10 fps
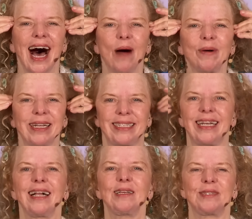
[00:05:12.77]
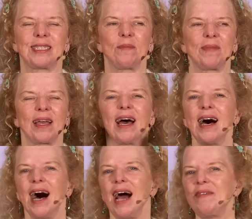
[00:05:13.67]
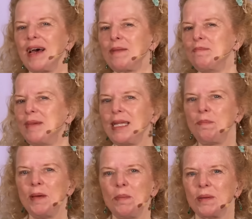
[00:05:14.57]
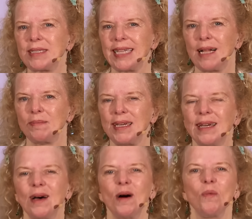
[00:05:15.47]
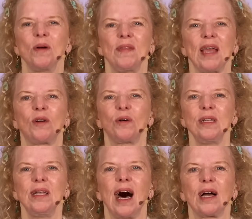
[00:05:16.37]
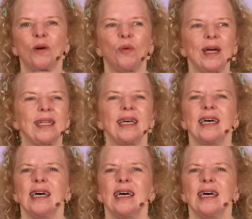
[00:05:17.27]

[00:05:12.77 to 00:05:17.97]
I want to tell you something. I've had many people tell me when they could not quit